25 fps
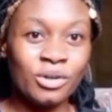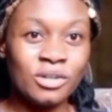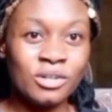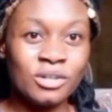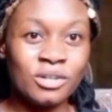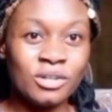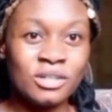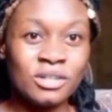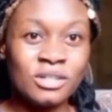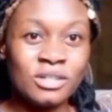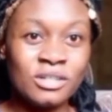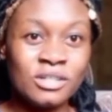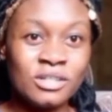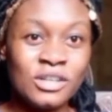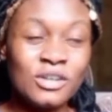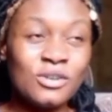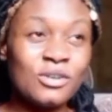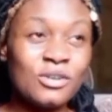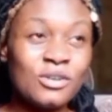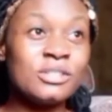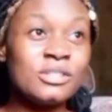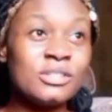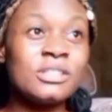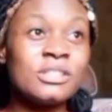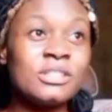them.
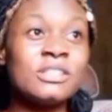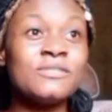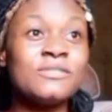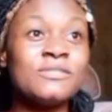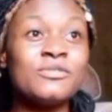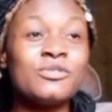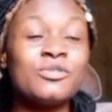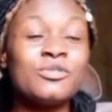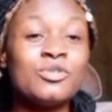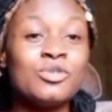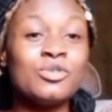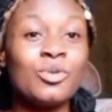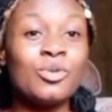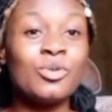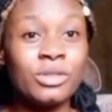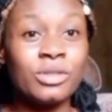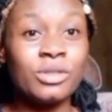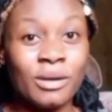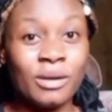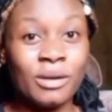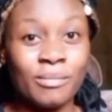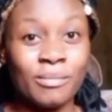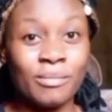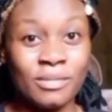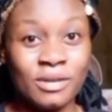He
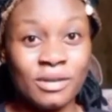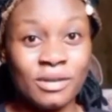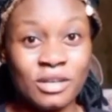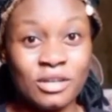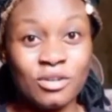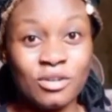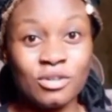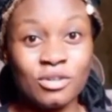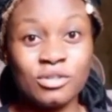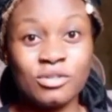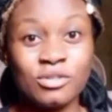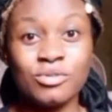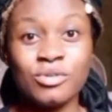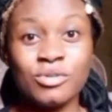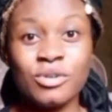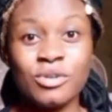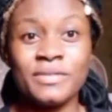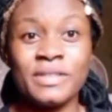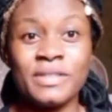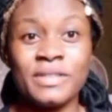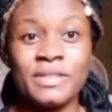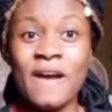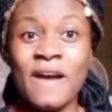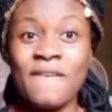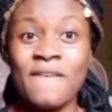doesn't know
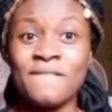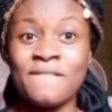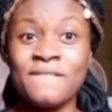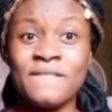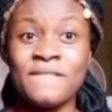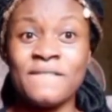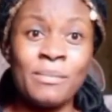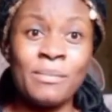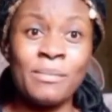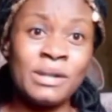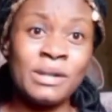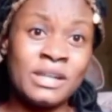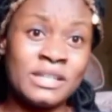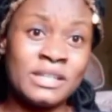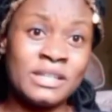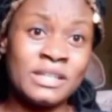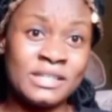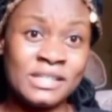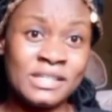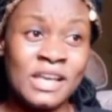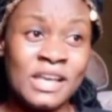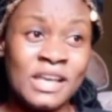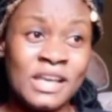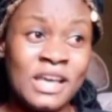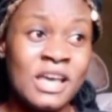if they have families.
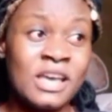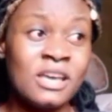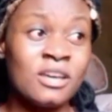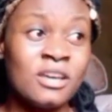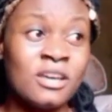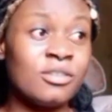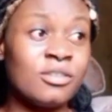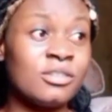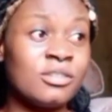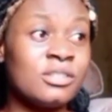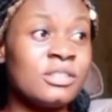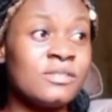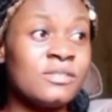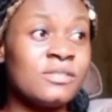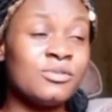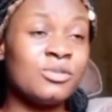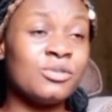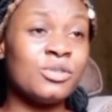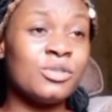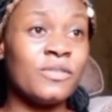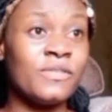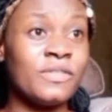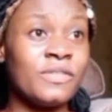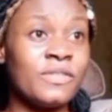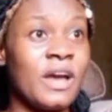He doesn't even
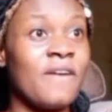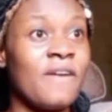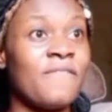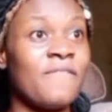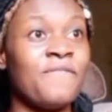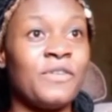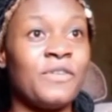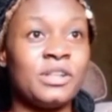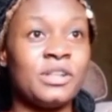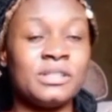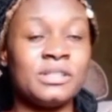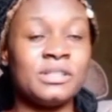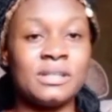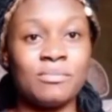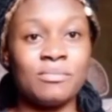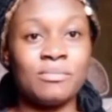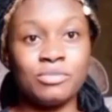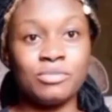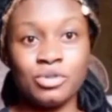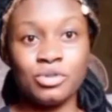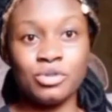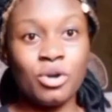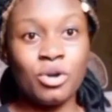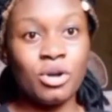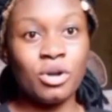know if they have friends. I'm
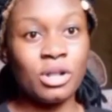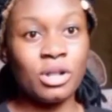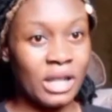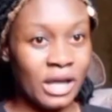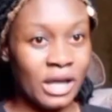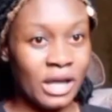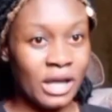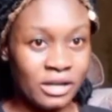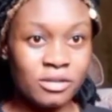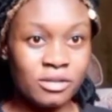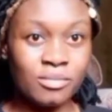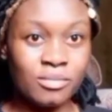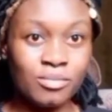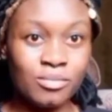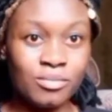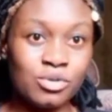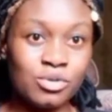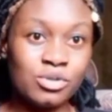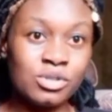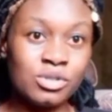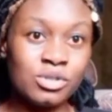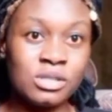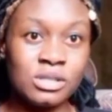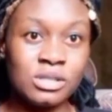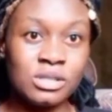sure, like
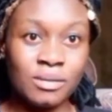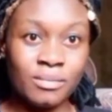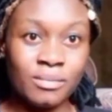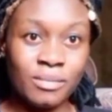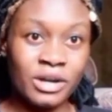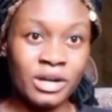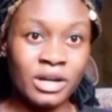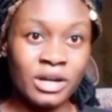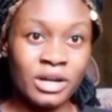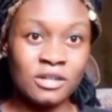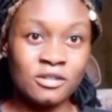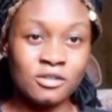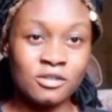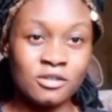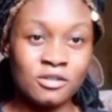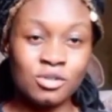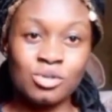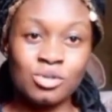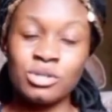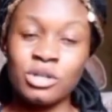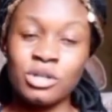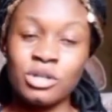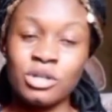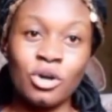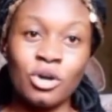most Americans
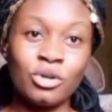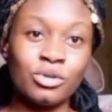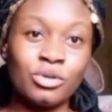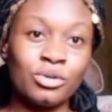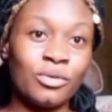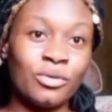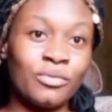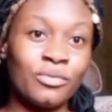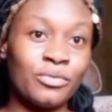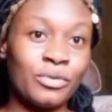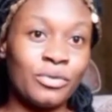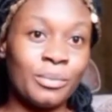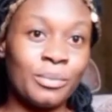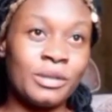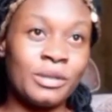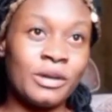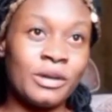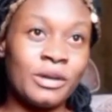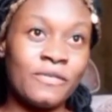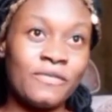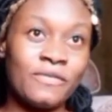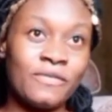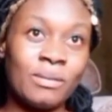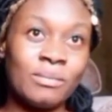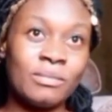do, they cut off from
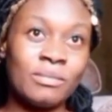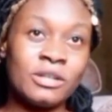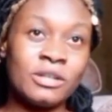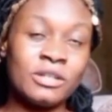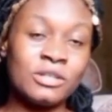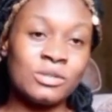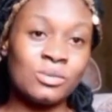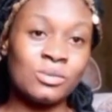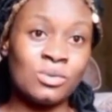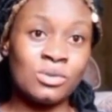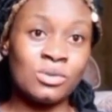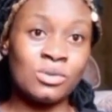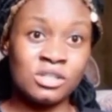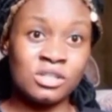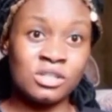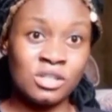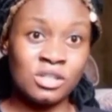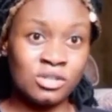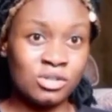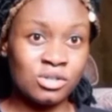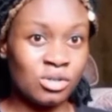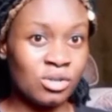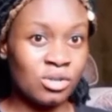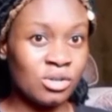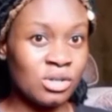their families once
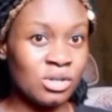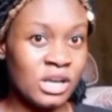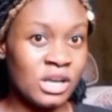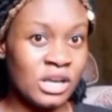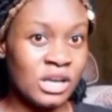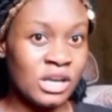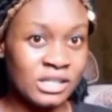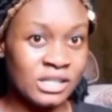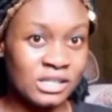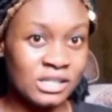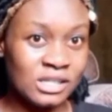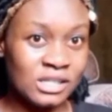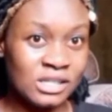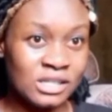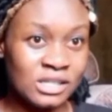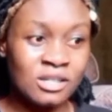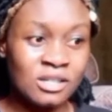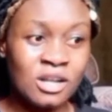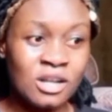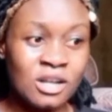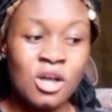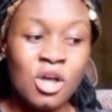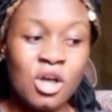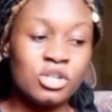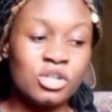they turn 18.
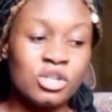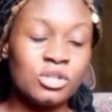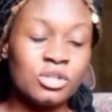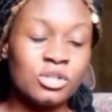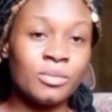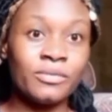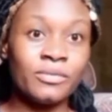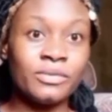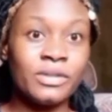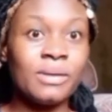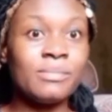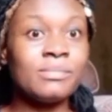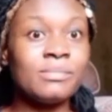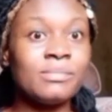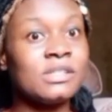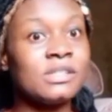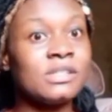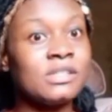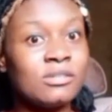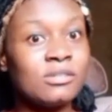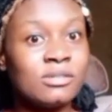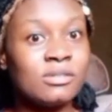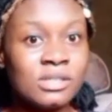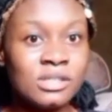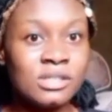Some of them
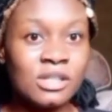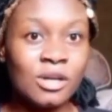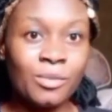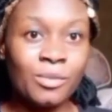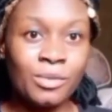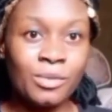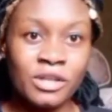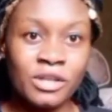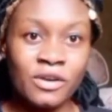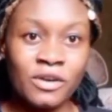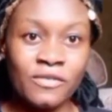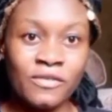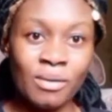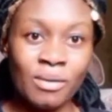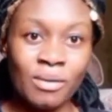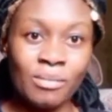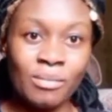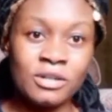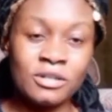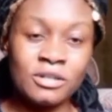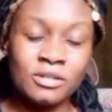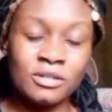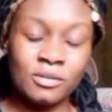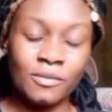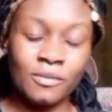still stay with their
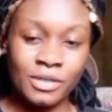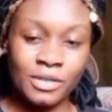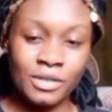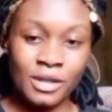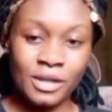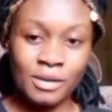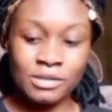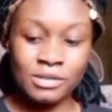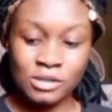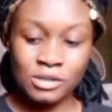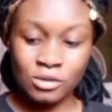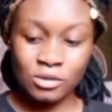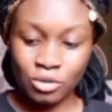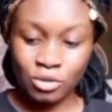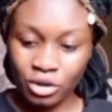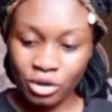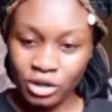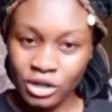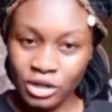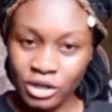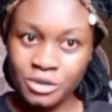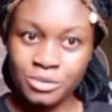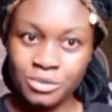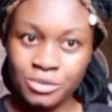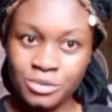families. Some of them still
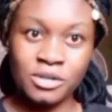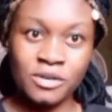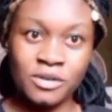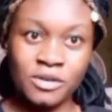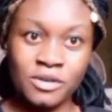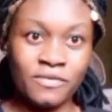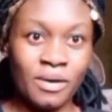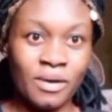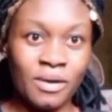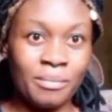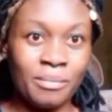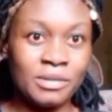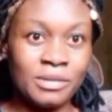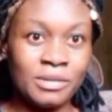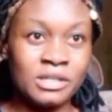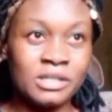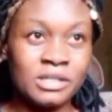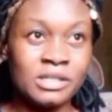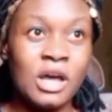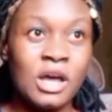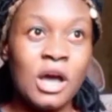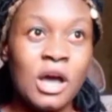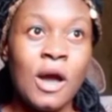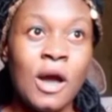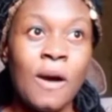connect to their
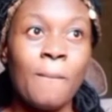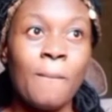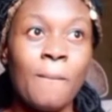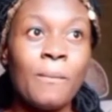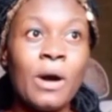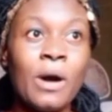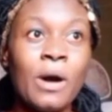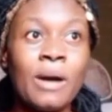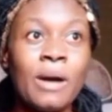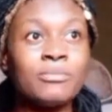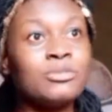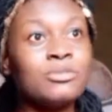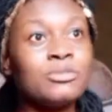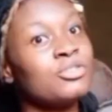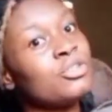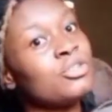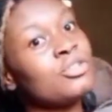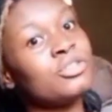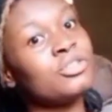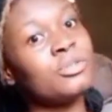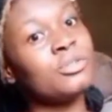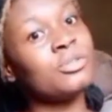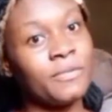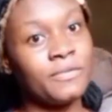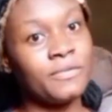families. But I'm
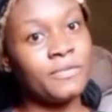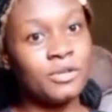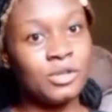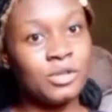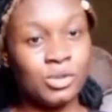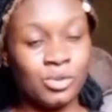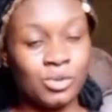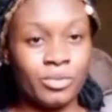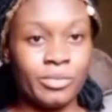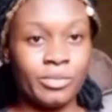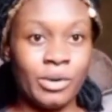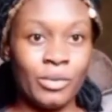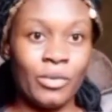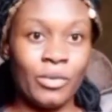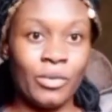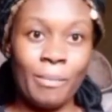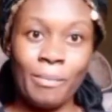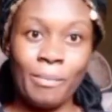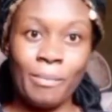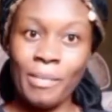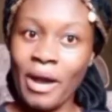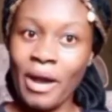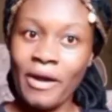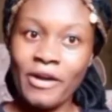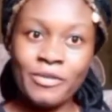sure some of these women were
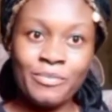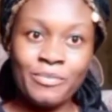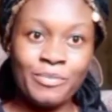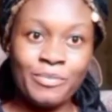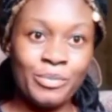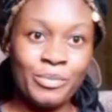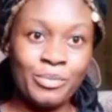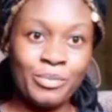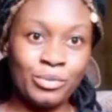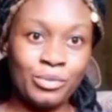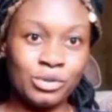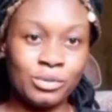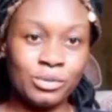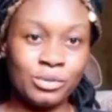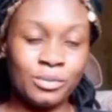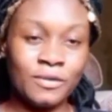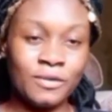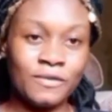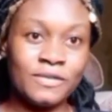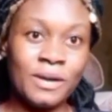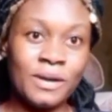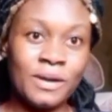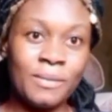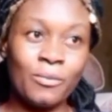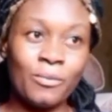married people. Some
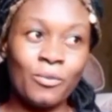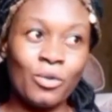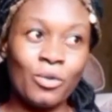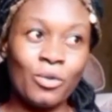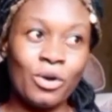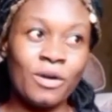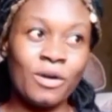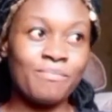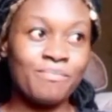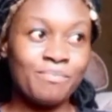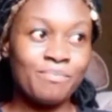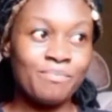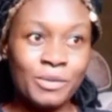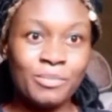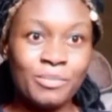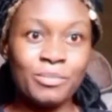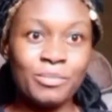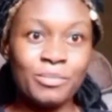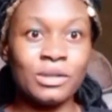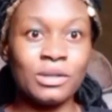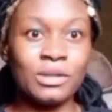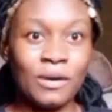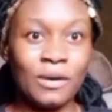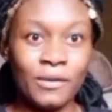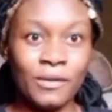of them were
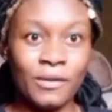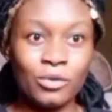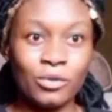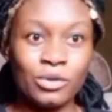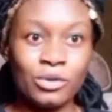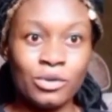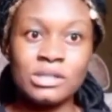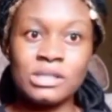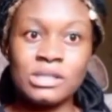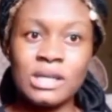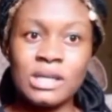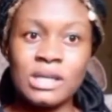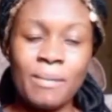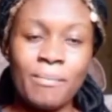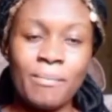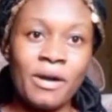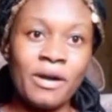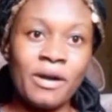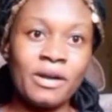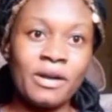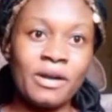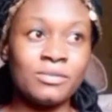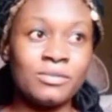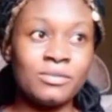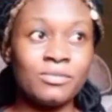people that were going to get
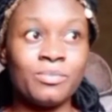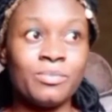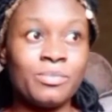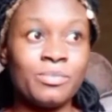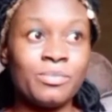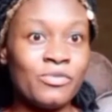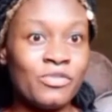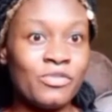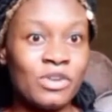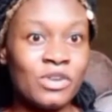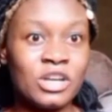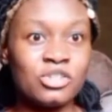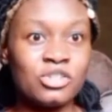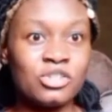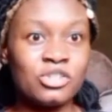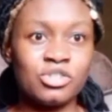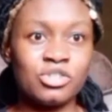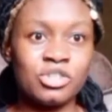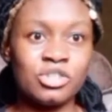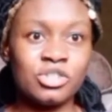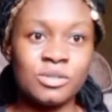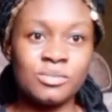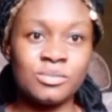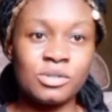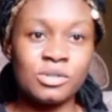married,
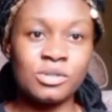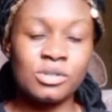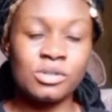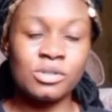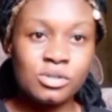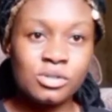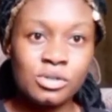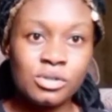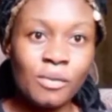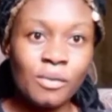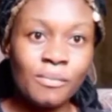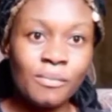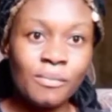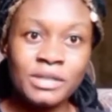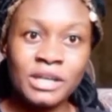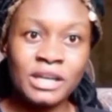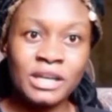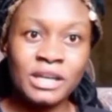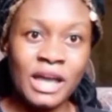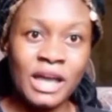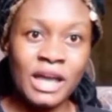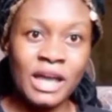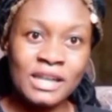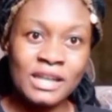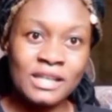relationship,
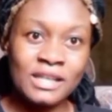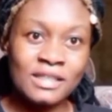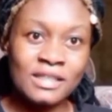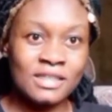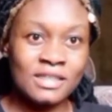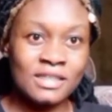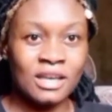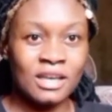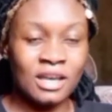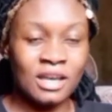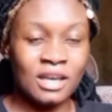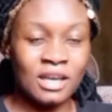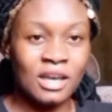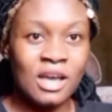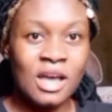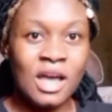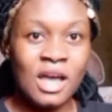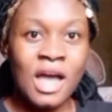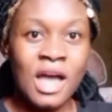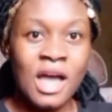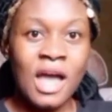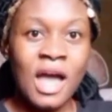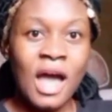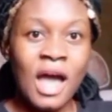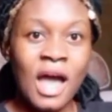something, anything.
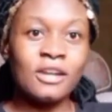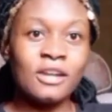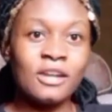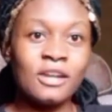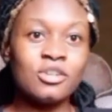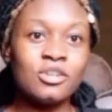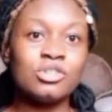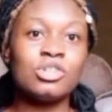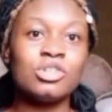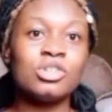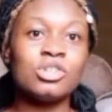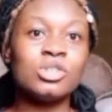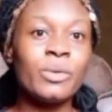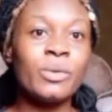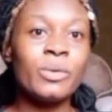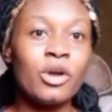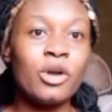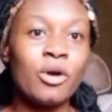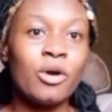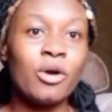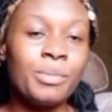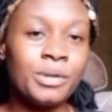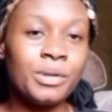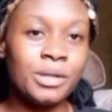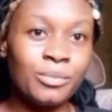And you just
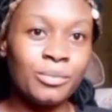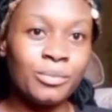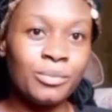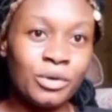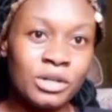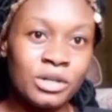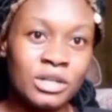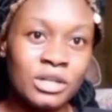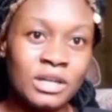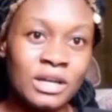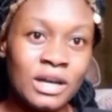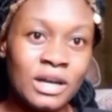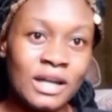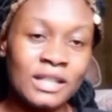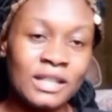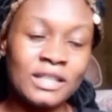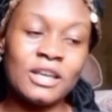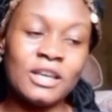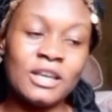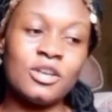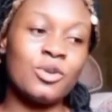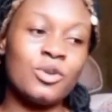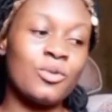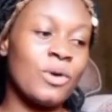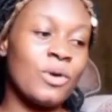wake up in the morning and
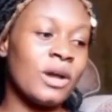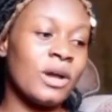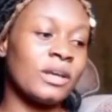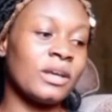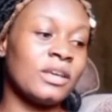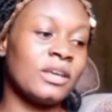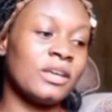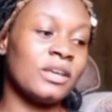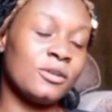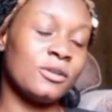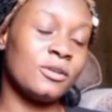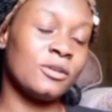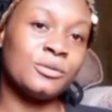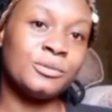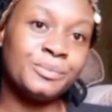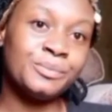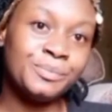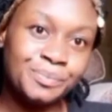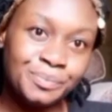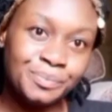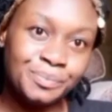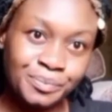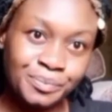then you go and kill.